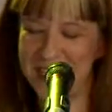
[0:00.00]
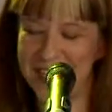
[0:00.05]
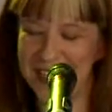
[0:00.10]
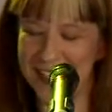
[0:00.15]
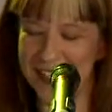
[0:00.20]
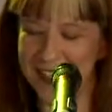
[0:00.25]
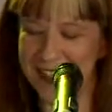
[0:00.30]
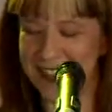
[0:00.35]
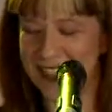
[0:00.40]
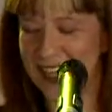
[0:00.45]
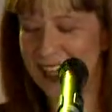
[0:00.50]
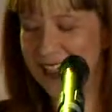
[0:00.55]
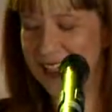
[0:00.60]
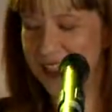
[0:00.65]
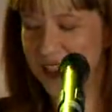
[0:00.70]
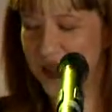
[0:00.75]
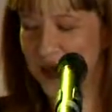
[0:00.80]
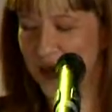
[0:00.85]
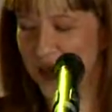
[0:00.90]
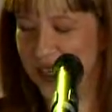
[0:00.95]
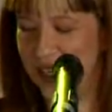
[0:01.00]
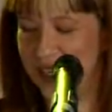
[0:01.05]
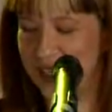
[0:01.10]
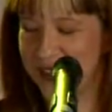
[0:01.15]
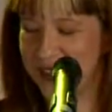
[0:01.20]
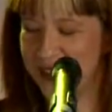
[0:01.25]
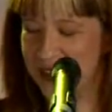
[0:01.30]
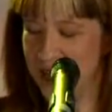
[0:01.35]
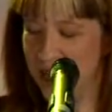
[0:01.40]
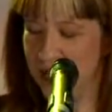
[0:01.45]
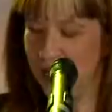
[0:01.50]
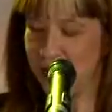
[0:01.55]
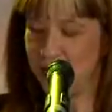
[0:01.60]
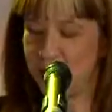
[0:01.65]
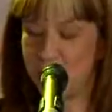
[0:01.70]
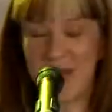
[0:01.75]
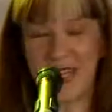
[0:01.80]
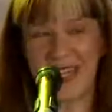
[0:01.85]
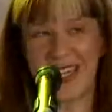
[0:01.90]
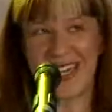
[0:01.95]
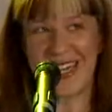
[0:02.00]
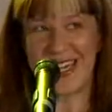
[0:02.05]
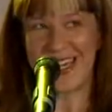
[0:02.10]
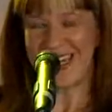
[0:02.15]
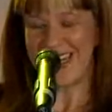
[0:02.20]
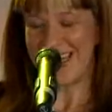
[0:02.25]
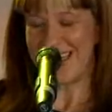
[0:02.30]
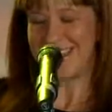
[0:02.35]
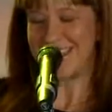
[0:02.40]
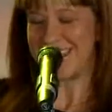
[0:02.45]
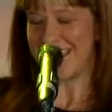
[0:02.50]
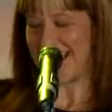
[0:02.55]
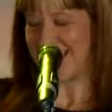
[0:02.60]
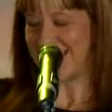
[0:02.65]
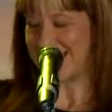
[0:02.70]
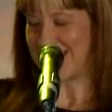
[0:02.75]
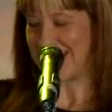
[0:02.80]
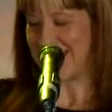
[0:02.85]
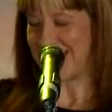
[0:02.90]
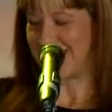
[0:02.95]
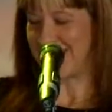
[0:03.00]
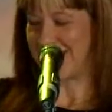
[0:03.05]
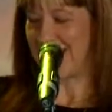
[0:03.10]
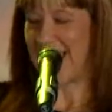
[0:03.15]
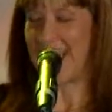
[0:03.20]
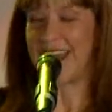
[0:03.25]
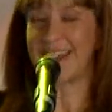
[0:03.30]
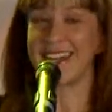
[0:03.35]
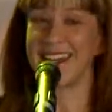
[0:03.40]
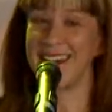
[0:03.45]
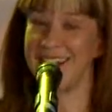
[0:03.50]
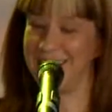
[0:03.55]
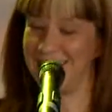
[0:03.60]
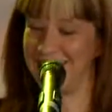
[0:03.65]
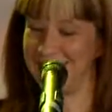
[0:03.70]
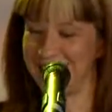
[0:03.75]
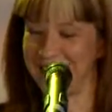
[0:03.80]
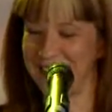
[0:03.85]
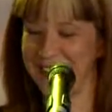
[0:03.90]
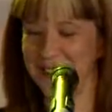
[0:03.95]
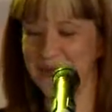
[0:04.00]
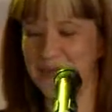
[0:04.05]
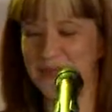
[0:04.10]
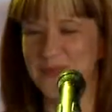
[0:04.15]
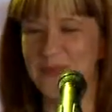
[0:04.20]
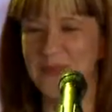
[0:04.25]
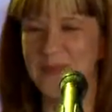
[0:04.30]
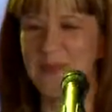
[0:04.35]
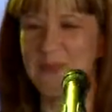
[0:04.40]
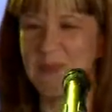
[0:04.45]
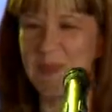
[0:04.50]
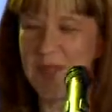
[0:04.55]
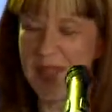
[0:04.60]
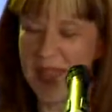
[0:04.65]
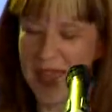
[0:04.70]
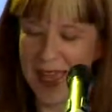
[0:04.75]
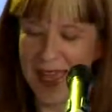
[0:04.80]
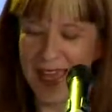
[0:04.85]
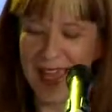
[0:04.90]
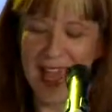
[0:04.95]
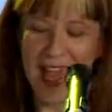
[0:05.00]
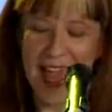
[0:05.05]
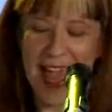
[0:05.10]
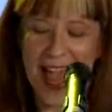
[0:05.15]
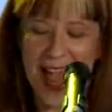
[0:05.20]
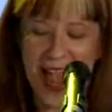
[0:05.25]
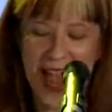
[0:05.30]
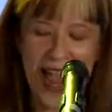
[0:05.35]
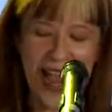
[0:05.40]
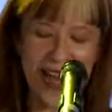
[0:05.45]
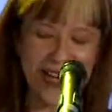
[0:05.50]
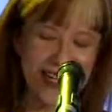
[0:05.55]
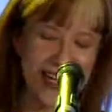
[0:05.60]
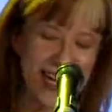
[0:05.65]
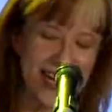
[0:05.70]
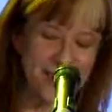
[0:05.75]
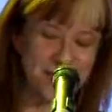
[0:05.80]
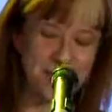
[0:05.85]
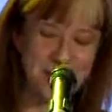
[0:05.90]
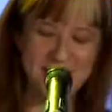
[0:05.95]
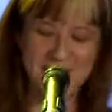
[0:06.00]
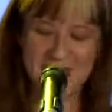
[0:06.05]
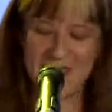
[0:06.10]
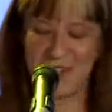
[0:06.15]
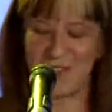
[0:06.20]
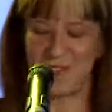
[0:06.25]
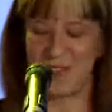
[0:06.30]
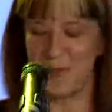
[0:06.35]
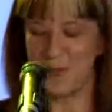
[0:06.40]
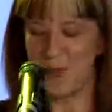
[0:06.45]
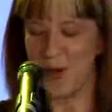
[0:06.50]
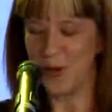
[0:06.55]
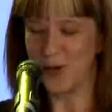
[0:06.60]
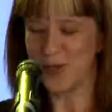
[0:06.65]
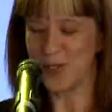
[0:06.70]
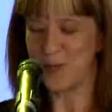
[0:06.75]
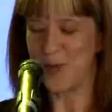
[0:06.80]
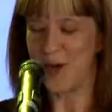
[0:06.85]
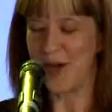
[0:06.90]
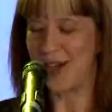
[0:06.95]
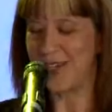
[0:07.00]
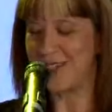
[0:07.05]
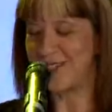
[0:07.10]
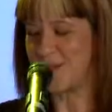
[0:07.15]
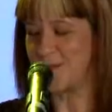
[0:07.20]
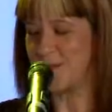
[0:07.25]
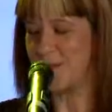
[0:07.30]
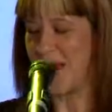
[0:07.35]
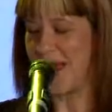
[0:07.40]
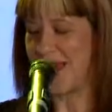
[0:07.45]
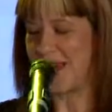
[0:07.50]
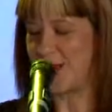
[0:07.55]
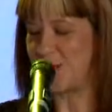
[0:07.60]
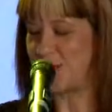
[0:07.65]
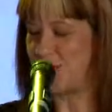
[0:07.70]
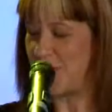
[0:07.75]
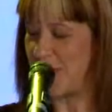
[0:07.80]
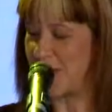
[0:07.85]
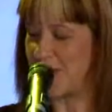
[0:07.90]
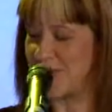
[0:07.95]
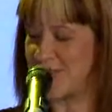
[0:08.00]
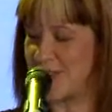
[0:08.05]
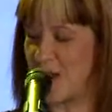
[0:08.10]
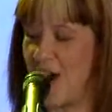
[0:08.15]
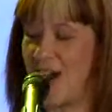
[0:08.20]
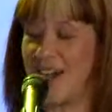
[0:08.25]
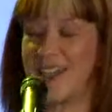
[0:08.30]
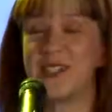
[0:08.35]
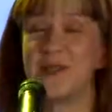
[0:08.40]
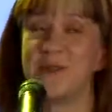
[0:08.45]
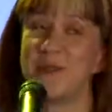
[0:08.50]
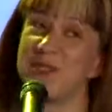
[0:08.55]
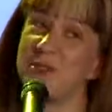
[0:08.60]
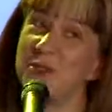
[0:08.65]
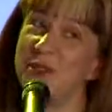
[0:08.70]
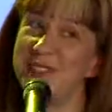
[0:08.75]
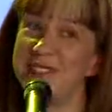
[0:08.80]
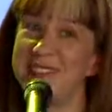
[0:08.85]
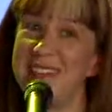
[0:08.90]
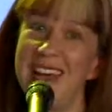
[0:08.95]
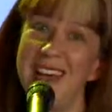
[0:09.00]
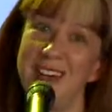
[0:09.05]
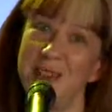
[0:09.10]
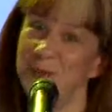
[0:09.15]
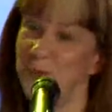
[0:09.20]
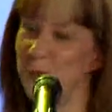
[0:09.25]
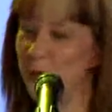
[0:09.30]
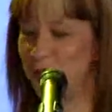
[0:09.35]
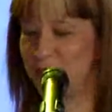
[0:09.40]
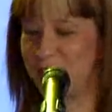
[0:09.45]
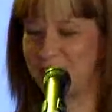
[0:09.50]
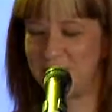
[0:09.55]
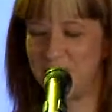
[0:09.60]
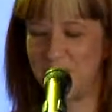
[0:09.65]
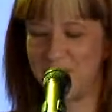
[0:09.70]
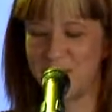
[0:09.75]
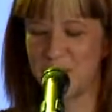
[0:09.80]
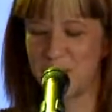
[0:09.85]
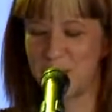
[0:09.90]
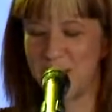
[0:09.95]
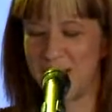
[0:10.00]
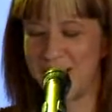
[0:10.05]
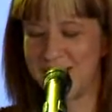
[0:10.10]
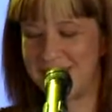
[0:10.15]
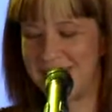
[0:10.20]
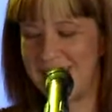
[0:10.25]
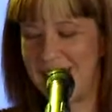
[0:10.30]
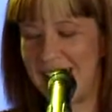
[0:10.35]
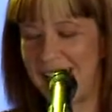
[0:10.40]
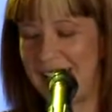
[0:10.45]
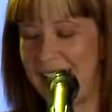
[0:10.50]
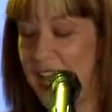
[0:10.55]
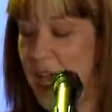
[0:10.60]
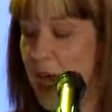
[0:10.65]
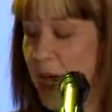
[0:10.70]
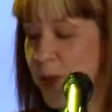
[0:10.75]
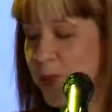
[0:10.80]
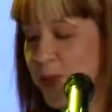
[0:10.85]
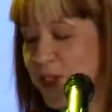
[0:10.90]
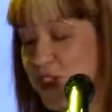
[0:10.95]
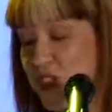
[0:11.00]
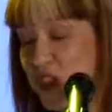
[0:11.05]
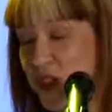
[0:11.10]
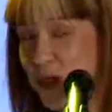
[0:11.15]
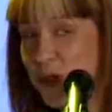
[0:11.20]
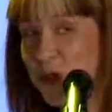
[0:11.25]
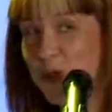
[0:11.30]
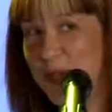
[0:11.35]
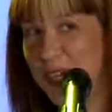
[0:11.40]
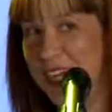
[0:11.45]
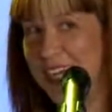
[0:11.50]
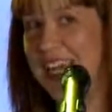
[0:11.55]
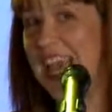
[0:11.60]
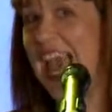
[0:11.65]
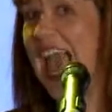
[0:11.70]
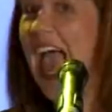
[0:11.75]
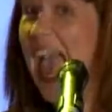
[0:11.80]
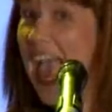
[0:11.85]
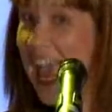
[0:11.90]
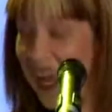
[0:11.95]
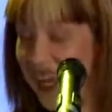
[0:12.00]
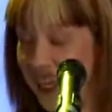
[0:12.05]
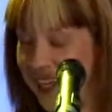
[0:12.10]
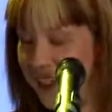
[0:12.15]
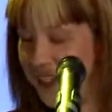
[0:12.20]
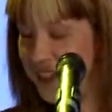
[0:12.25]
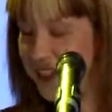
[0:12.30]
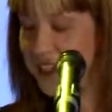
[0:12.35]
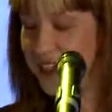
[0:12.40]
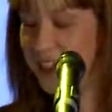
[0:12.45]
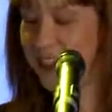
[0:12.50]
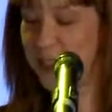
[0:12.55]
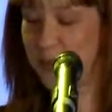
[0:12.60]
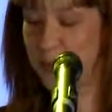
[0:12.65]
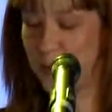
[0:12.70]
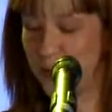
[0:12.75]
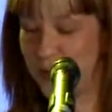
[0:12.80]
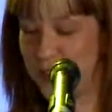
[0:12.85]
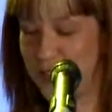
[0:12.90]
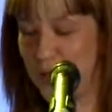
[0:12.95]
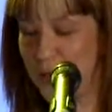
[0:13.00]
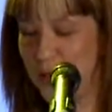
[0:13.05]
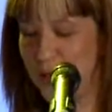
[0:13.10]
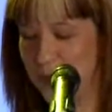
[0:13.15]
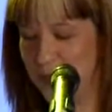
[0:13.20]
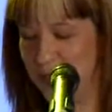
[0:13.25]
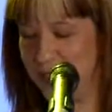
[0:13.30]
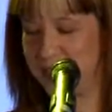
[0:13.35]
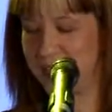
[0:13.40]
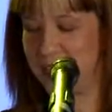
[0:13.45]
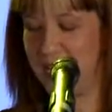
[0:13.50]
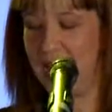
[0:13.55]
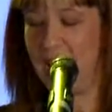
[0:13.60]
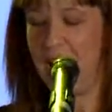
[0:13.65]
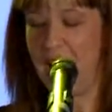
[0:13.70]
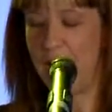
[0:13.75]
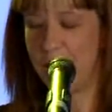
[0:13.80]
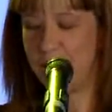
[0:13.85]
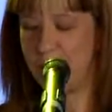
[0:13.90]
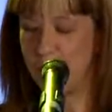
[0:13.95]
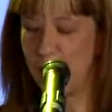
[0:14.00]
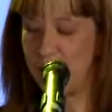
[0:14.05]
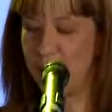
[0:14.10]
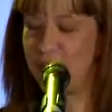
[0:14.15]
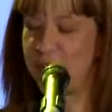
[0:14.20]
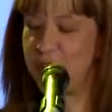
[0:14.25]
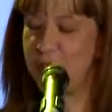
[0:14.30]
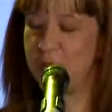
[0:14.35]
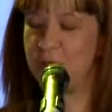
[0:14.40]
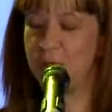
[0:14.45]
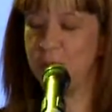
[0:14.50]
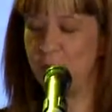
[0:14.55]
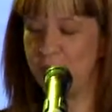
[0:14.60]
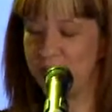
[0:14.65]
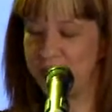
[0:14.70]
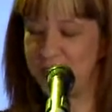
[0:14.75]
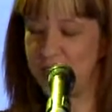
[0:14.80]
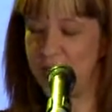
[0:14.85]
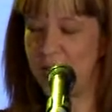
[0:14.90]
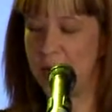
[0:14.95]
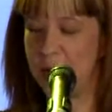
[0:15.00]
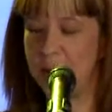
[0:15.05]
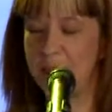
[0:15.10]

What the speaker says: tickets, electronics, drinking, dating and cars. 88% of impulse buyers are made because items are on sale. Well, there's no surprise there. But jewellery and sports equipment are both the most